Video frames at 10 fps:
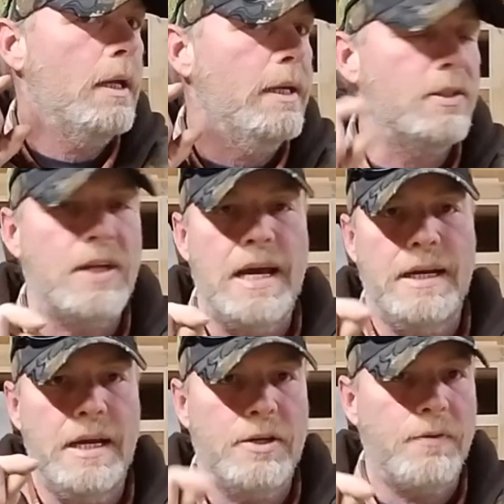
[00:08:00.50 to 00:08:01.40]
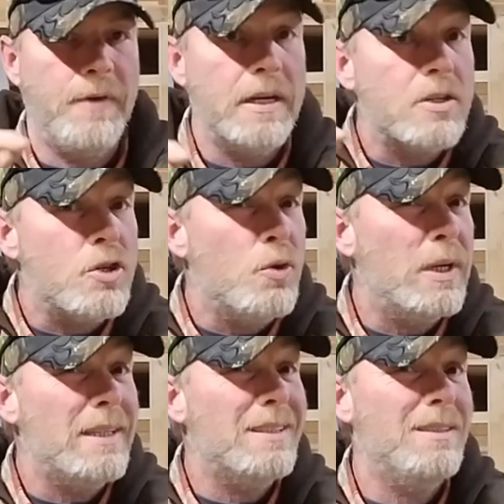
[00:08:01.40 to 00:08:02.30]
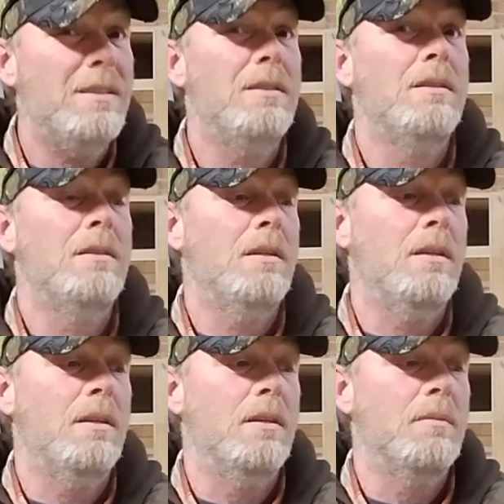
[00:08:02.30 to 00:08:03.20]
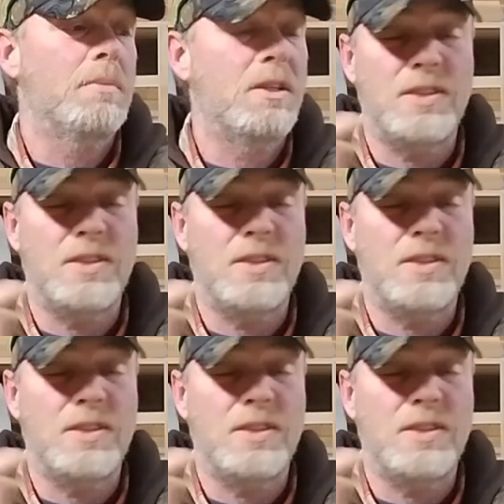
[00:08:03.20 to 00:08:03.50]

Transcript: Is that intravenous unit? Because uh,